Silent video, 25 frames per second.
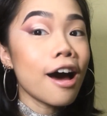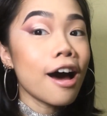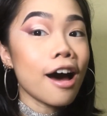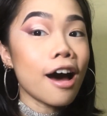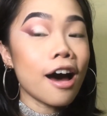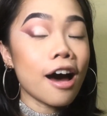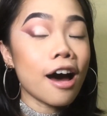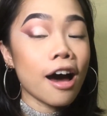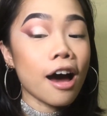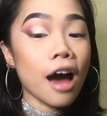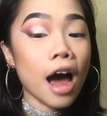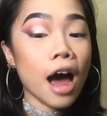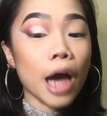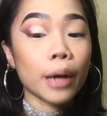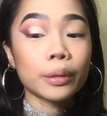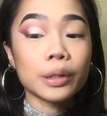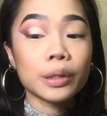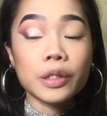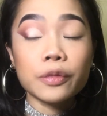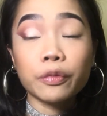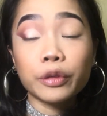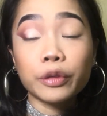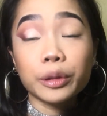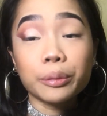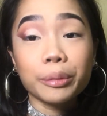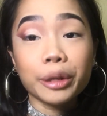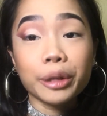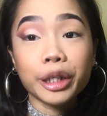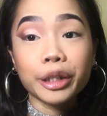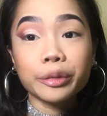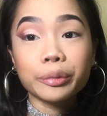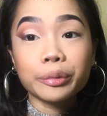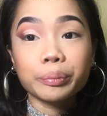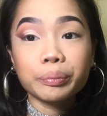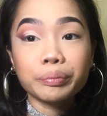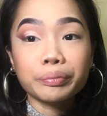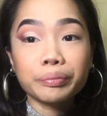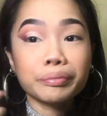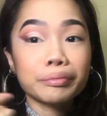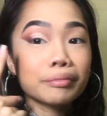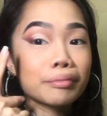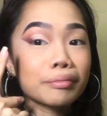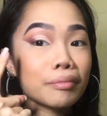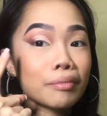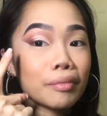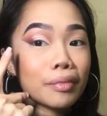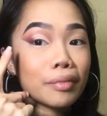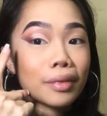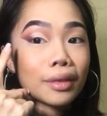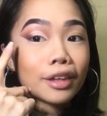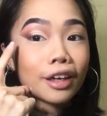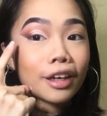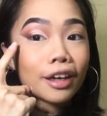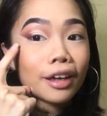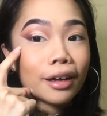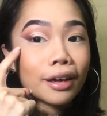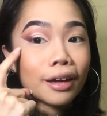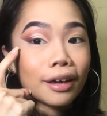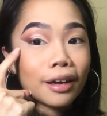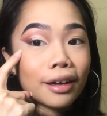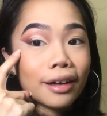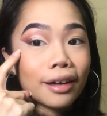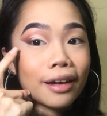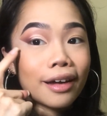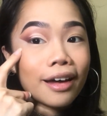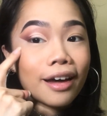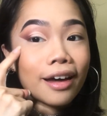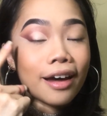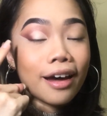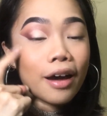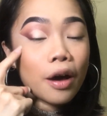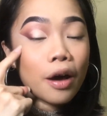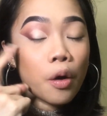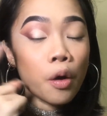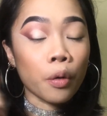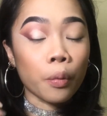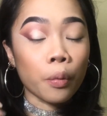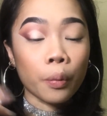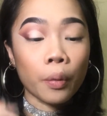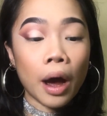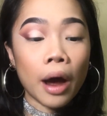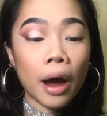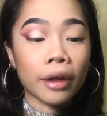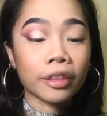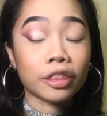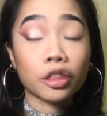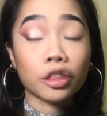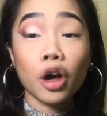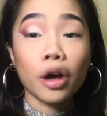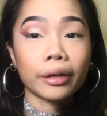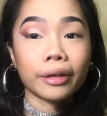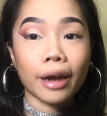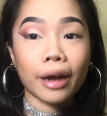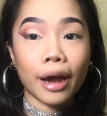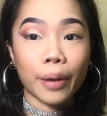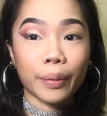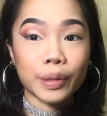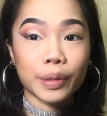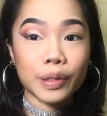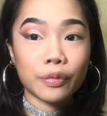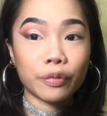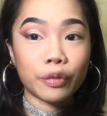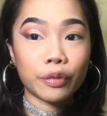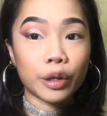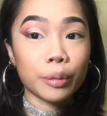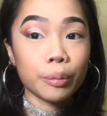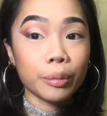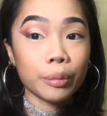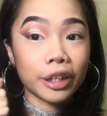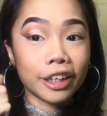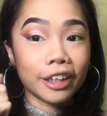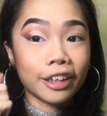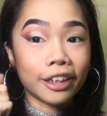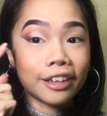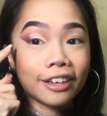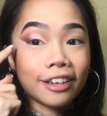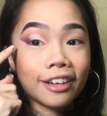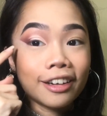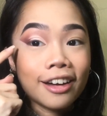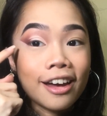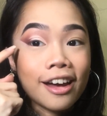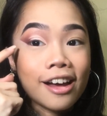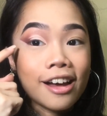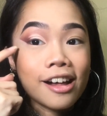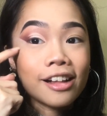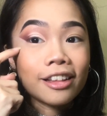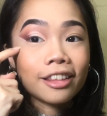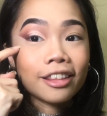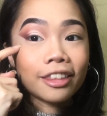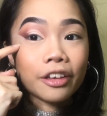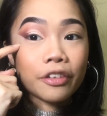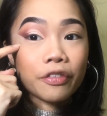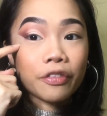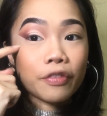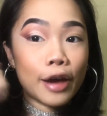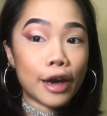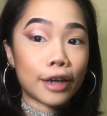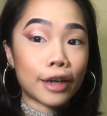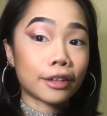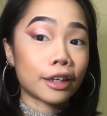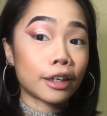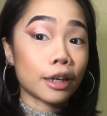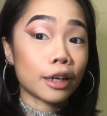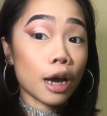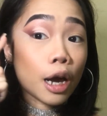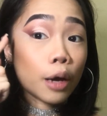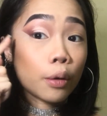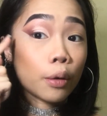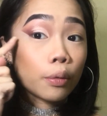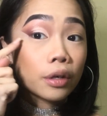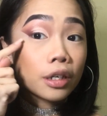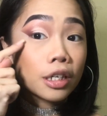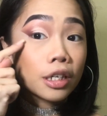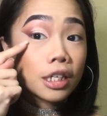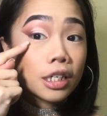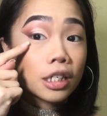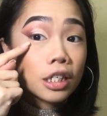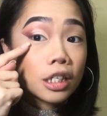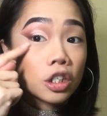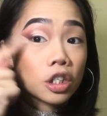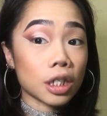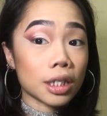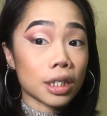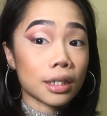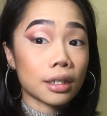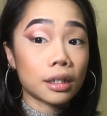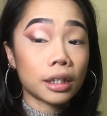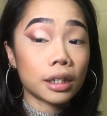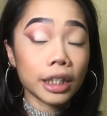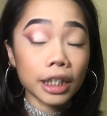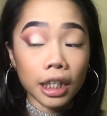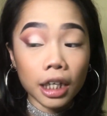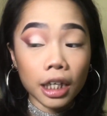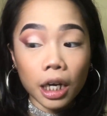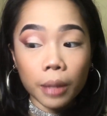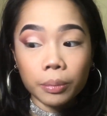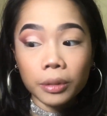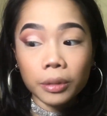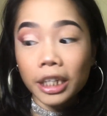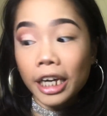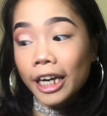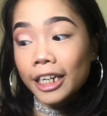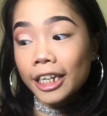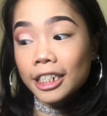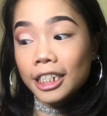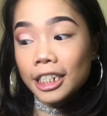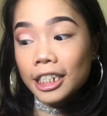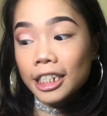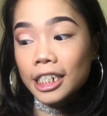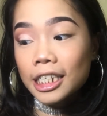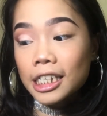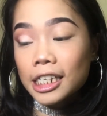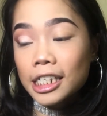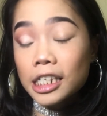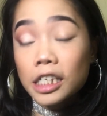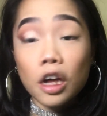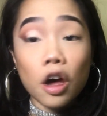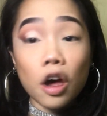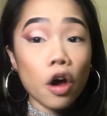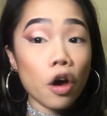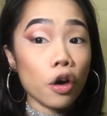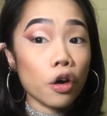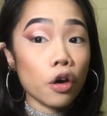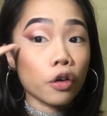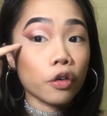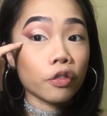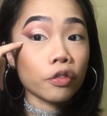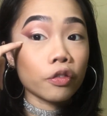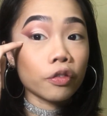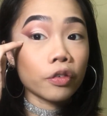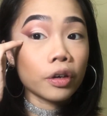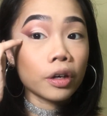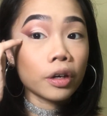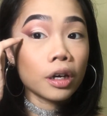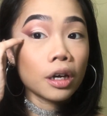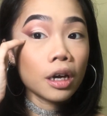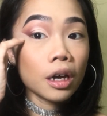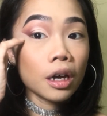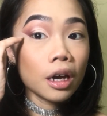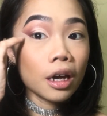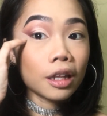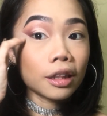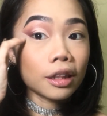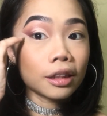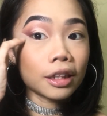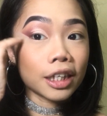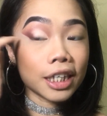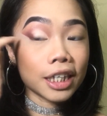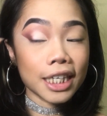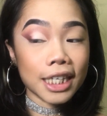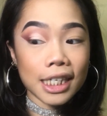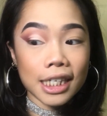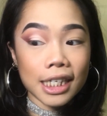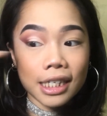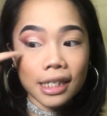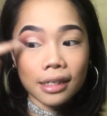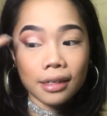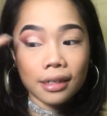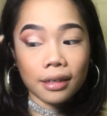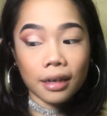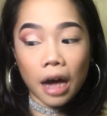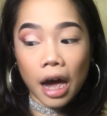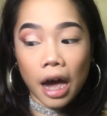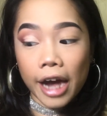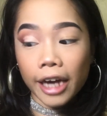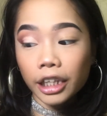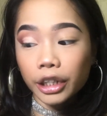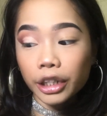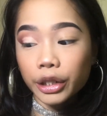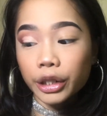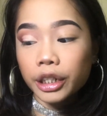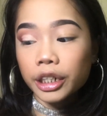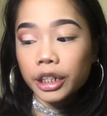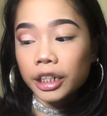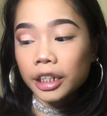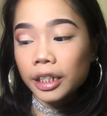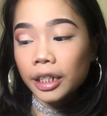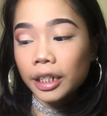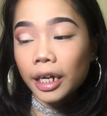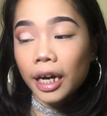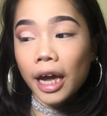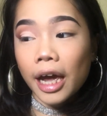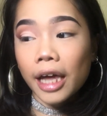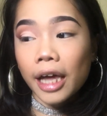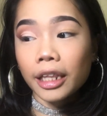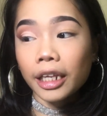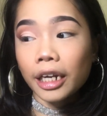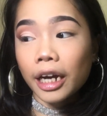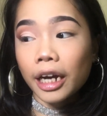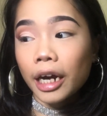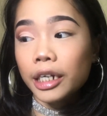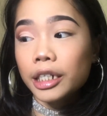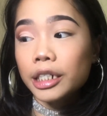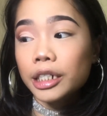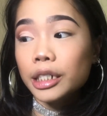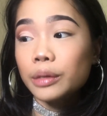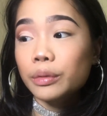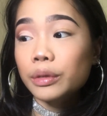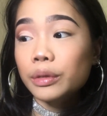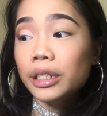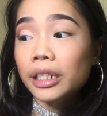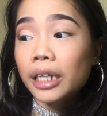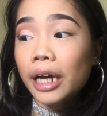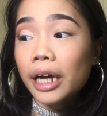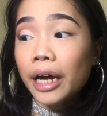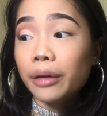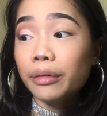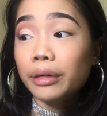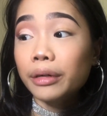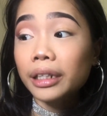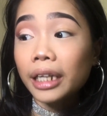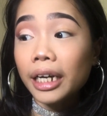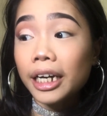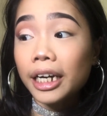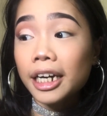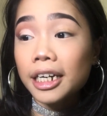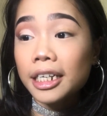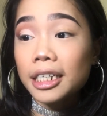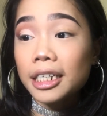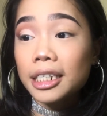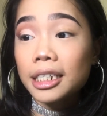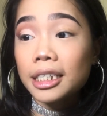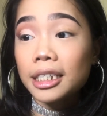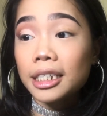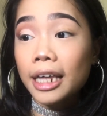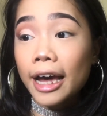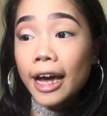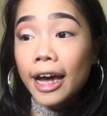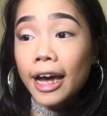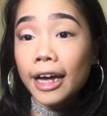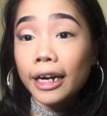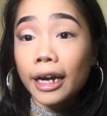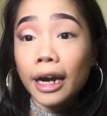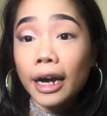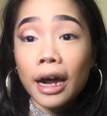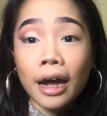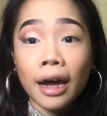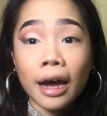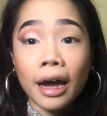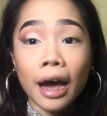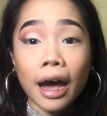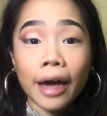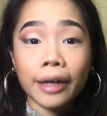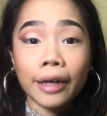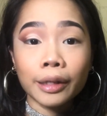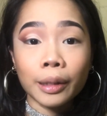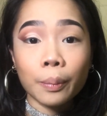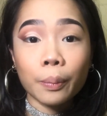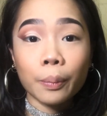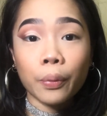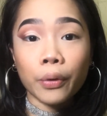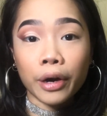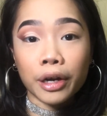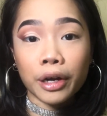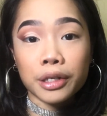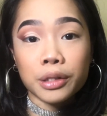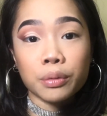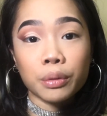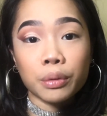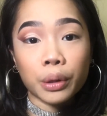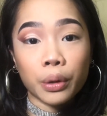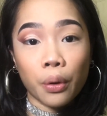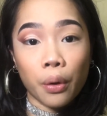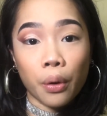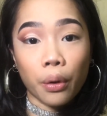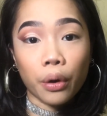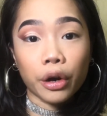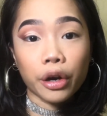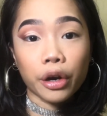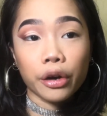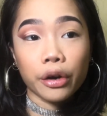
I was filming, or I thought I was filming the fact that I was just cleaning up the edges of this eye look, and then I realized that I didn't press record.